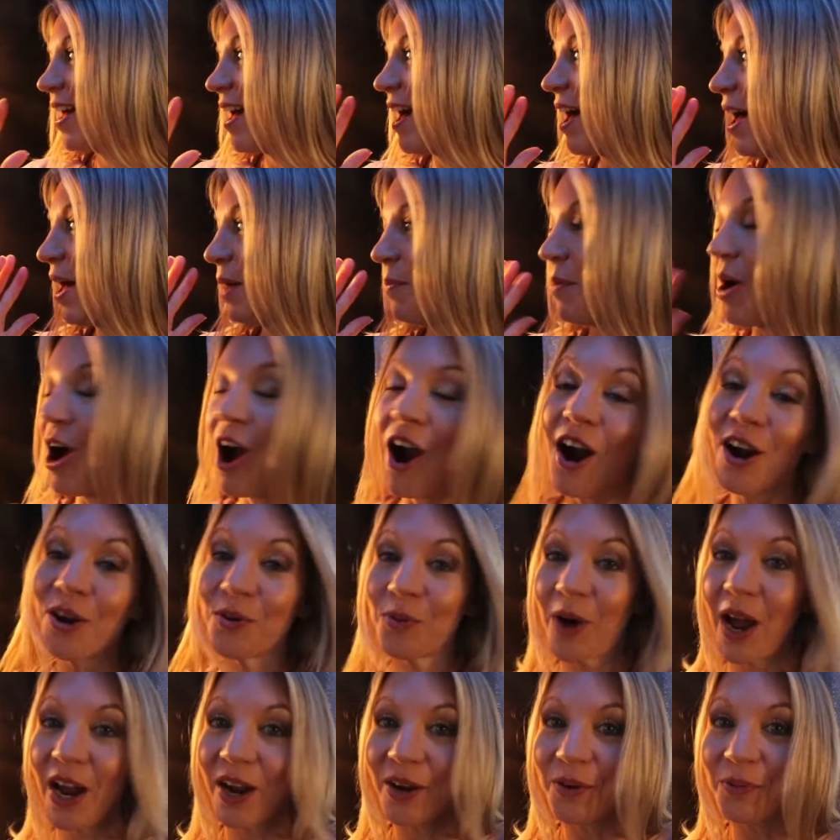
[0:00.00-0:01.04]
um, a
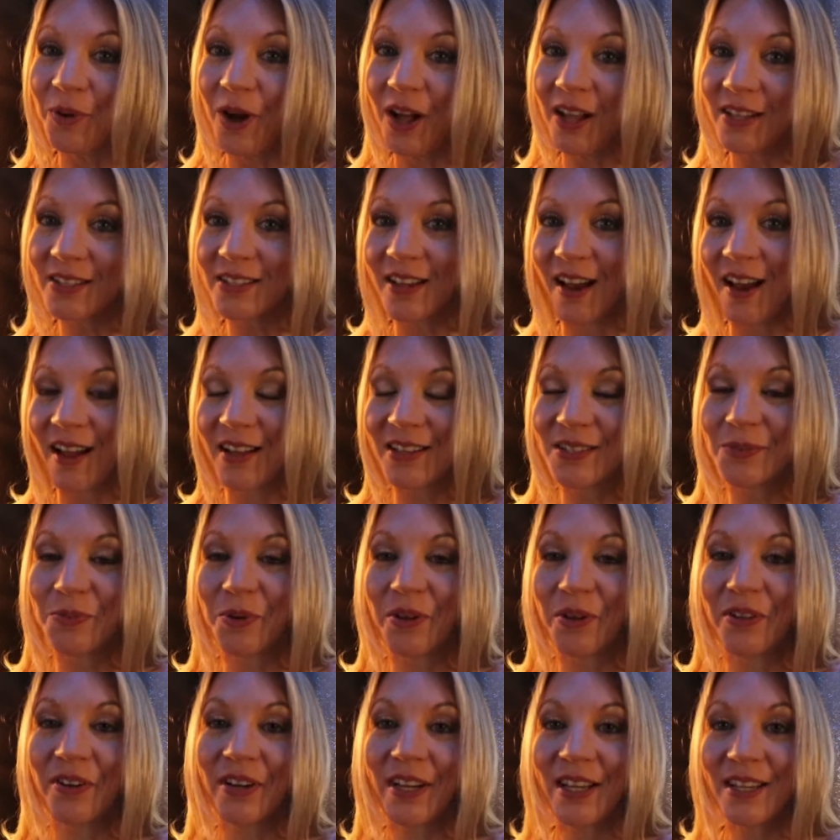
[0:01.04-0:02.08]
hardwired wall sconce
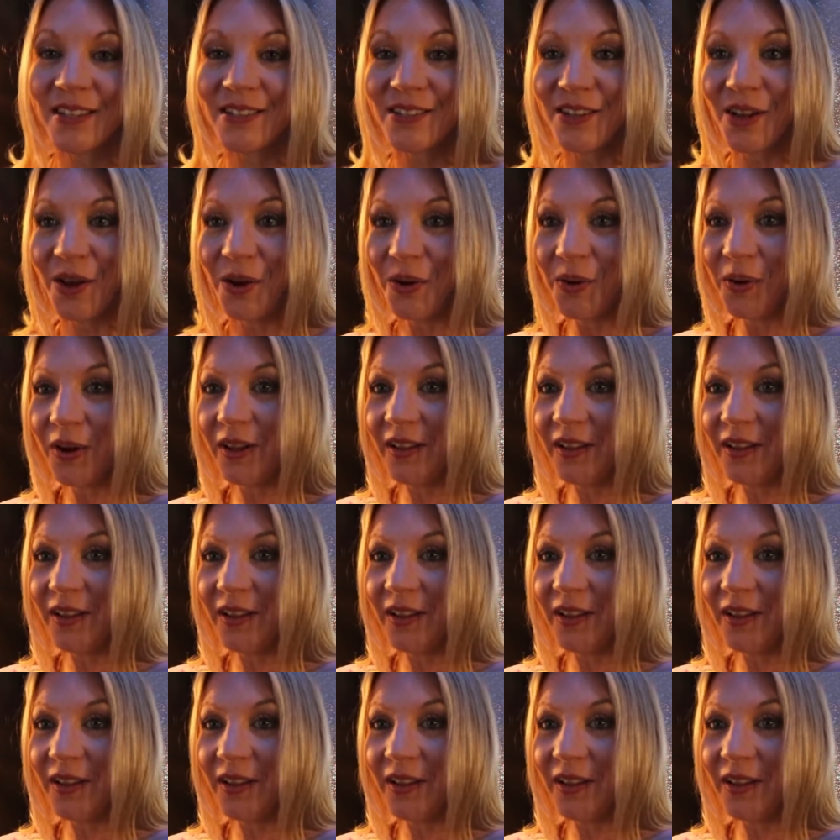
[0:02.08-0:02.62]
where there is no